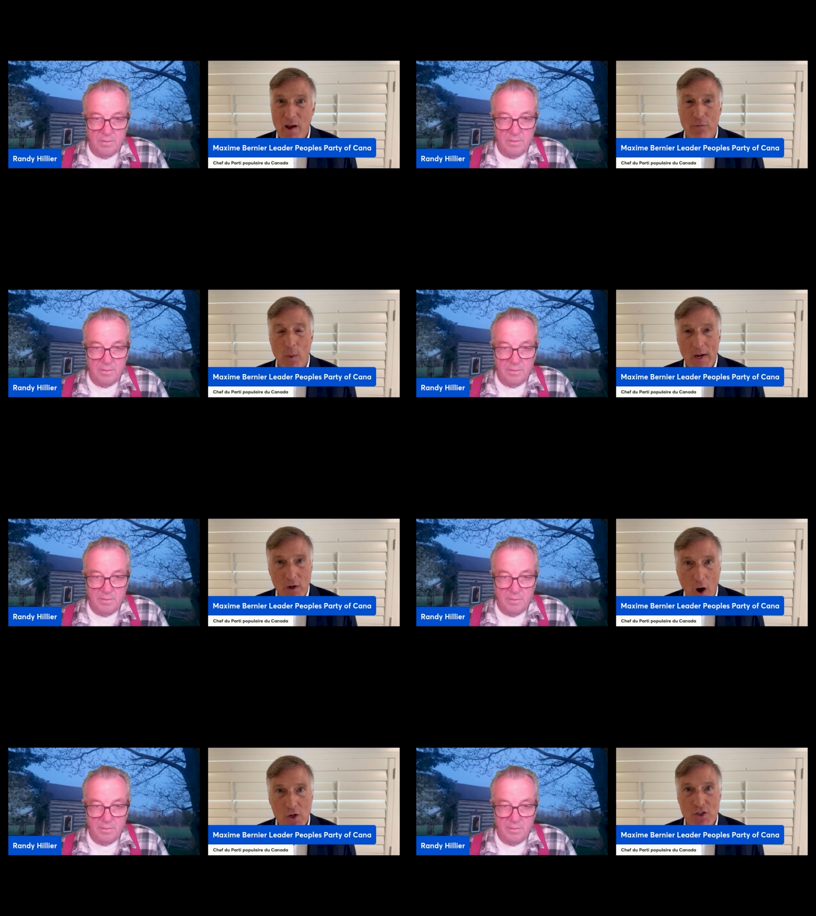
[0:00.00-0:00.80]
Speaker 1: every
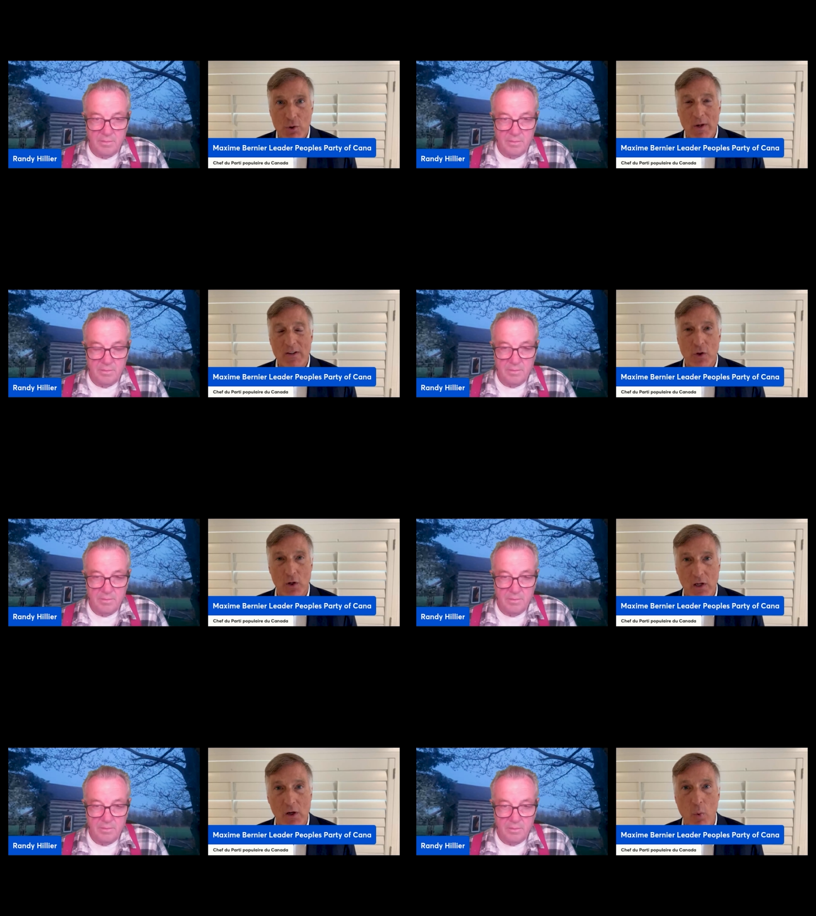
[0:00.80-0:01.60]
culture is not
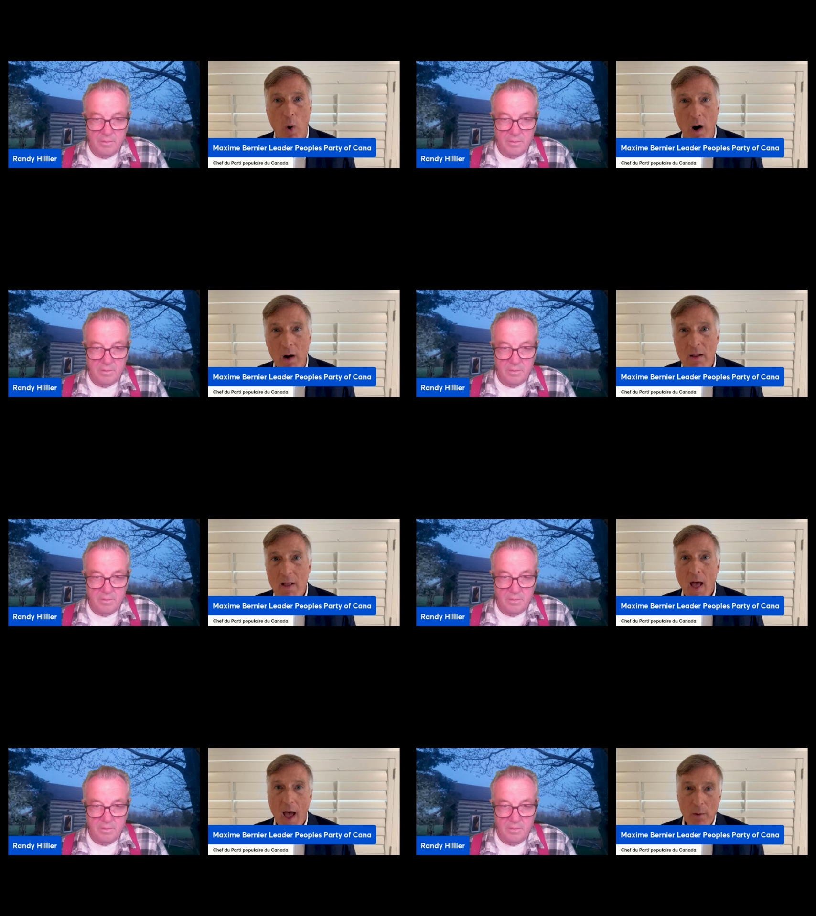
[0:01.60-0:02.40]
equal
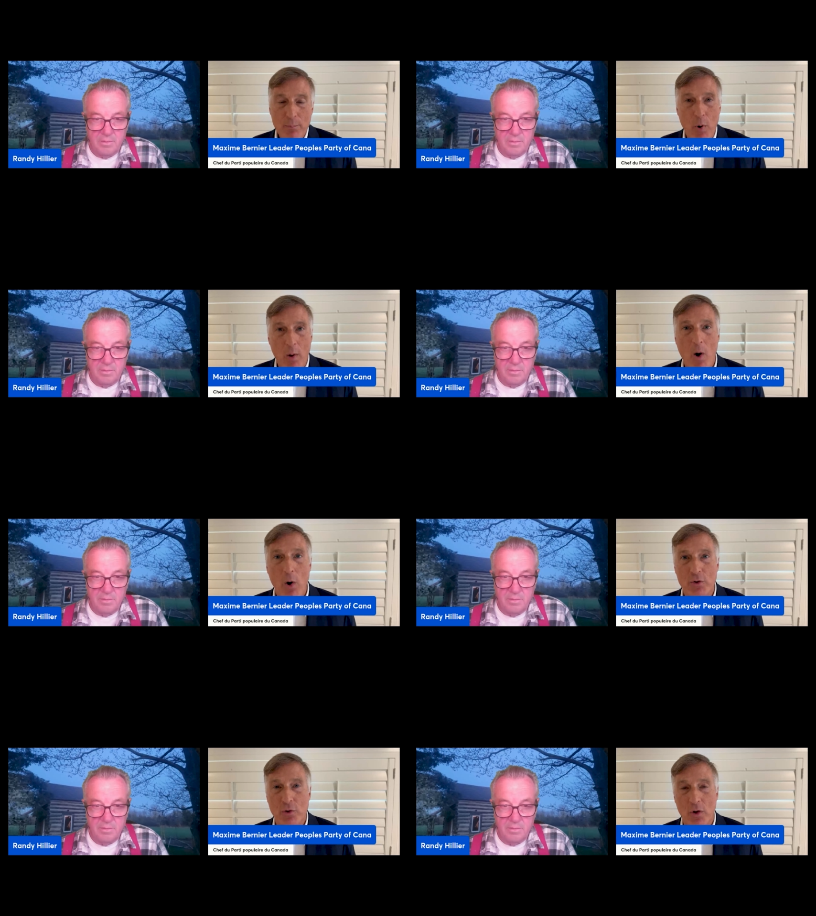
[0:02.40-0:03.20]
and
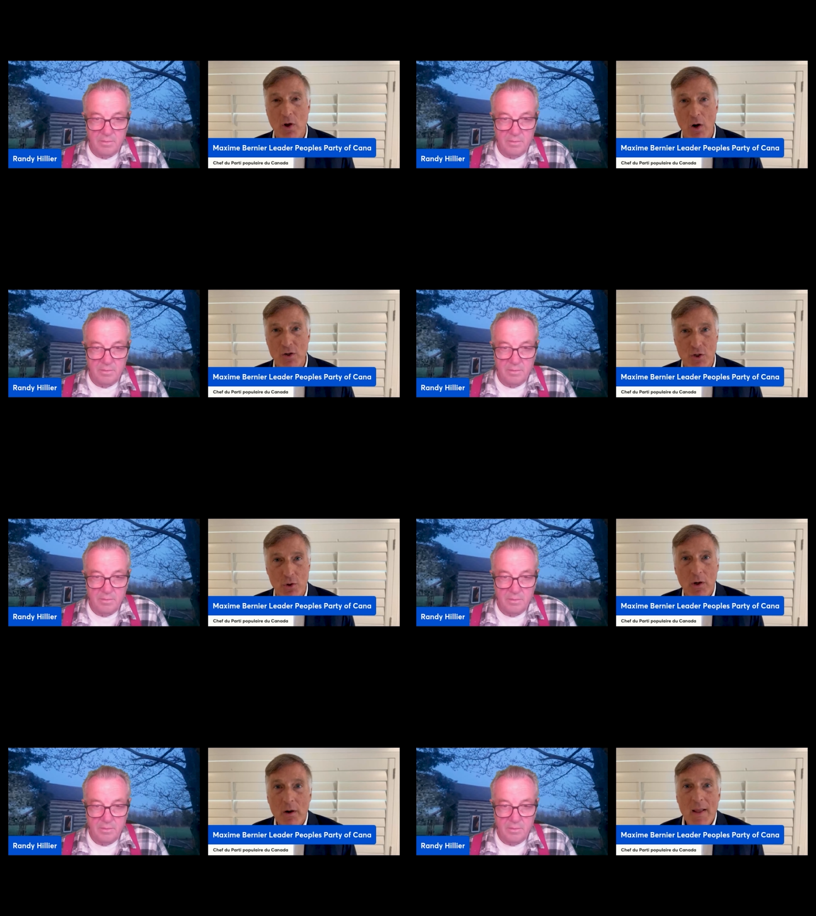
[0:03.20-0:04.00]
promote your
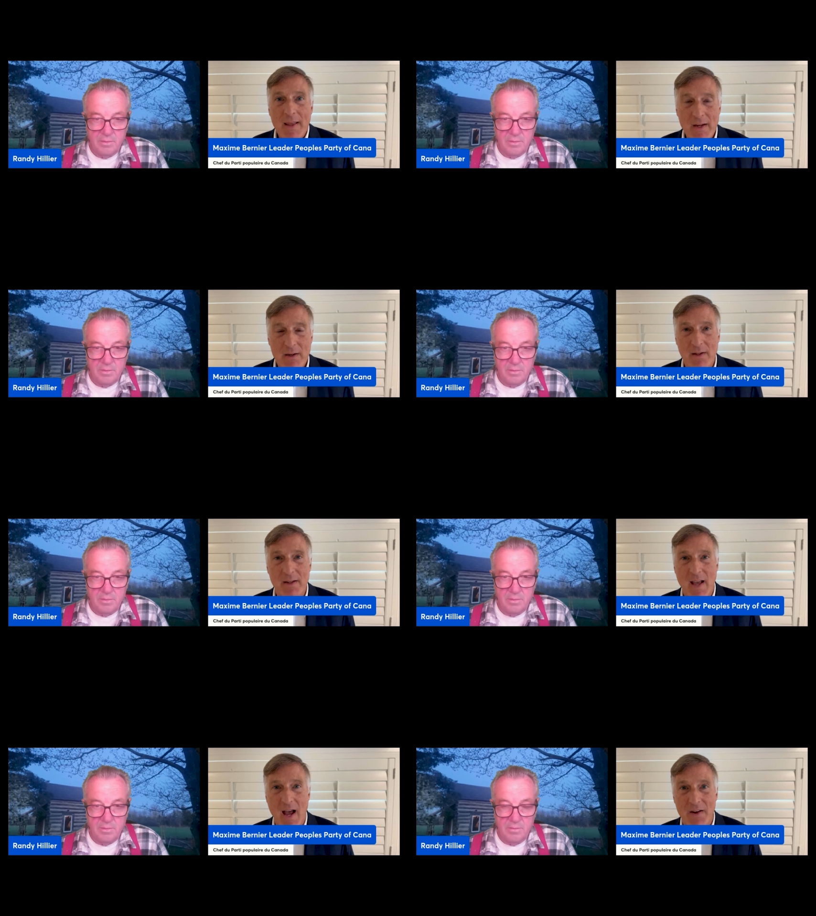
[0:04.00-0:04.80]
culture here in
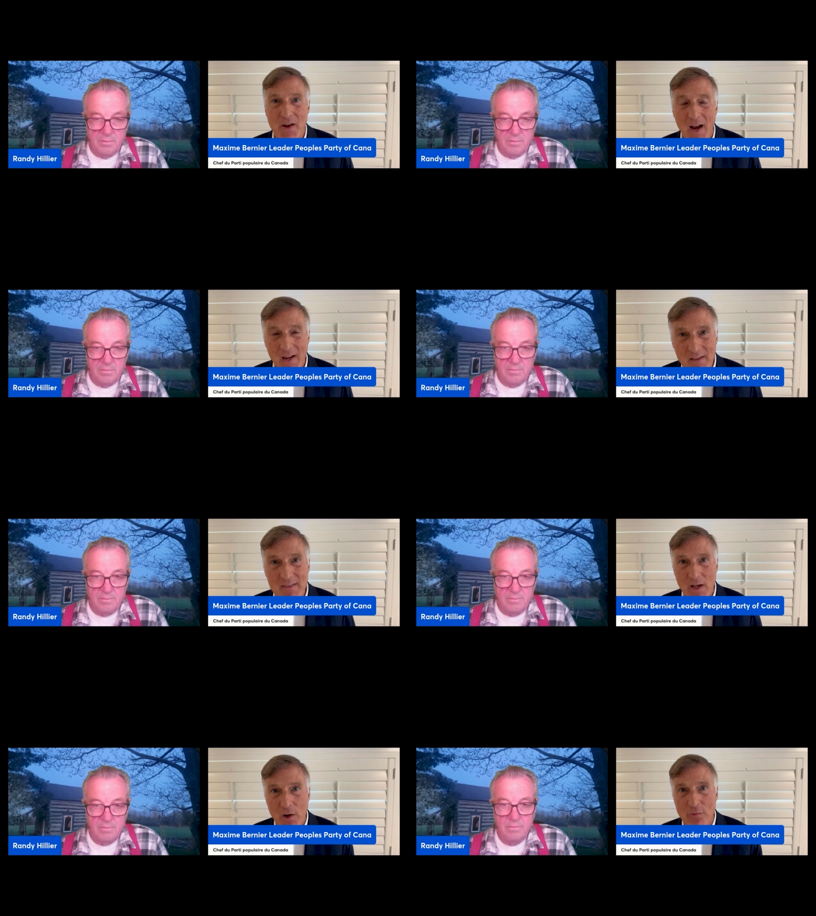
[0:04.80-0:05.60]
Canada
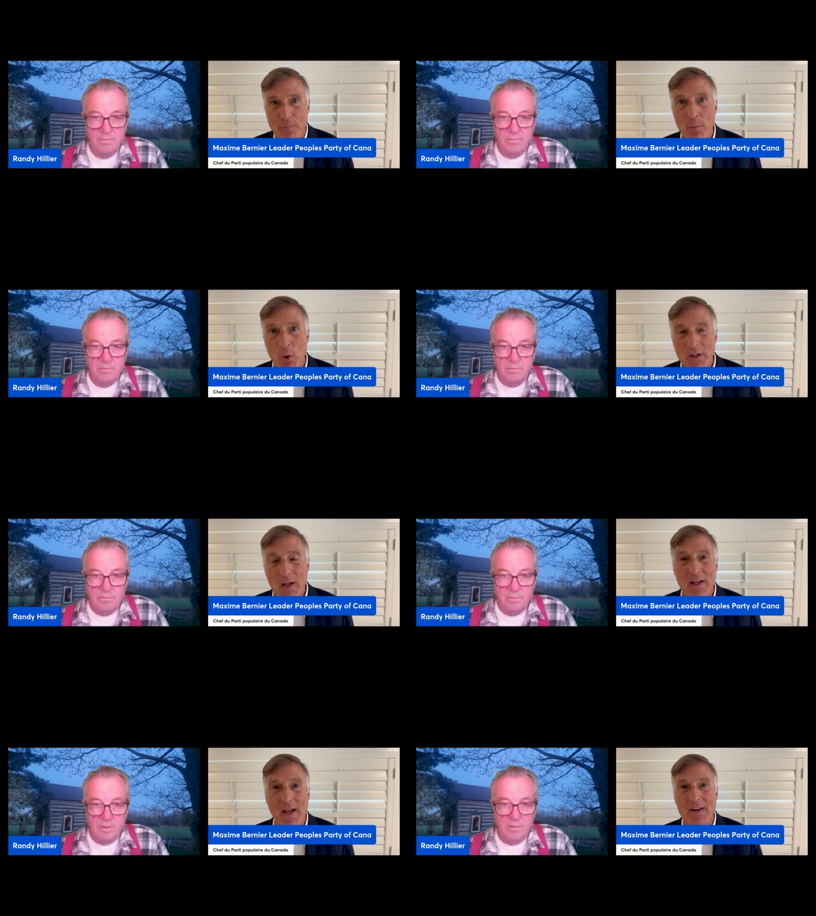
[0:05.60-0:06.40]
instead of
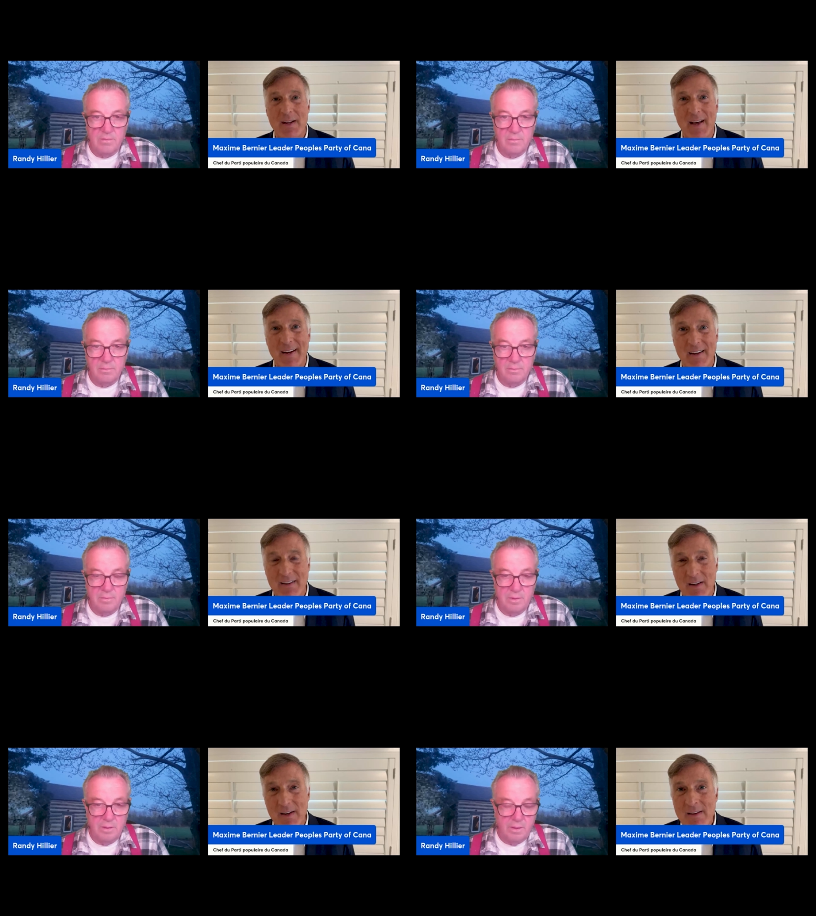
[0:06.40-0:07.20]
promoting Canadian
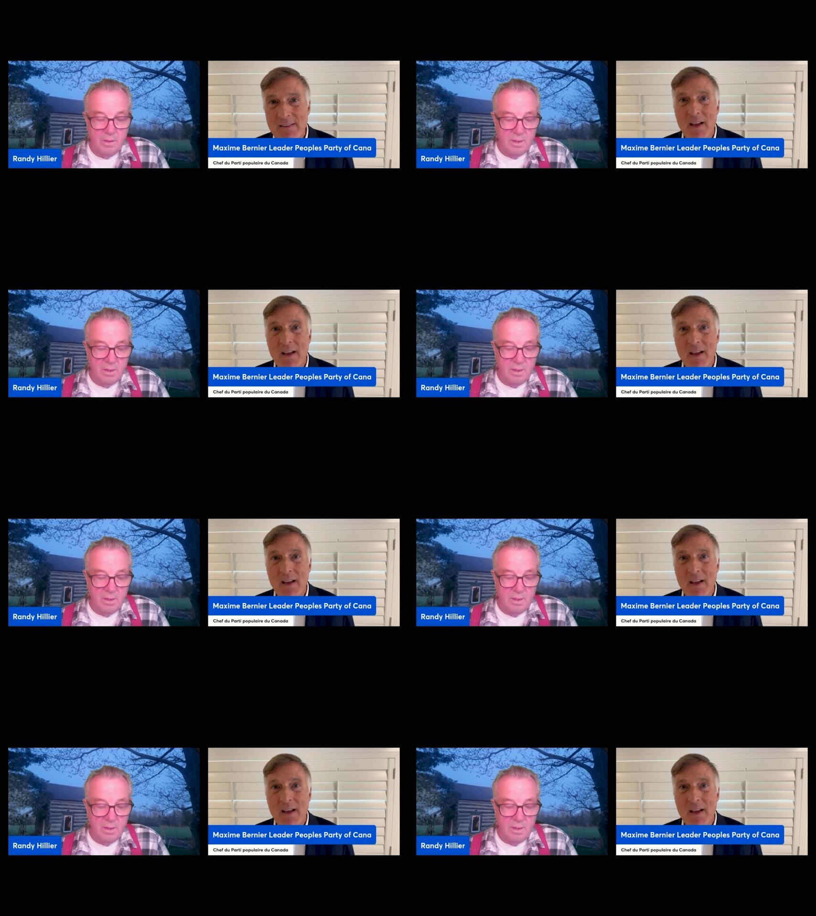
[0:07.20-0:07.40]
identity.